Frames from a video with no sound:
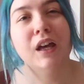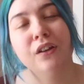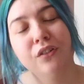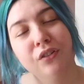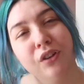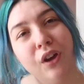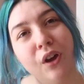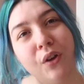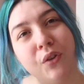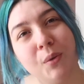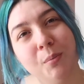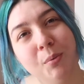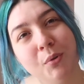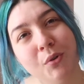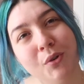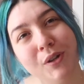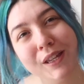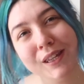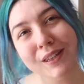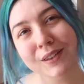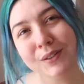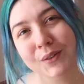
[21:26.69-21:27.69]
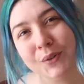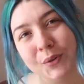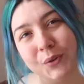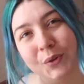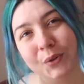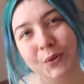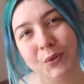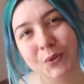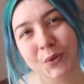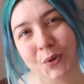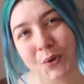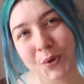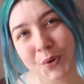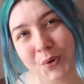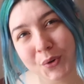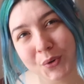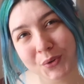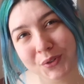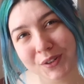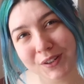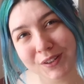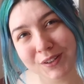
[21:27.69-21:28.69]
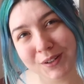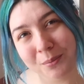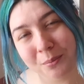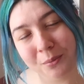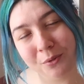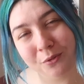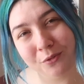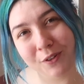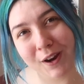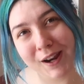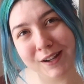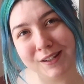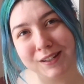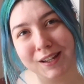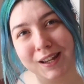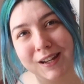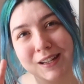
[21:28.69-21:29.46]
So the book is called All Systems Red,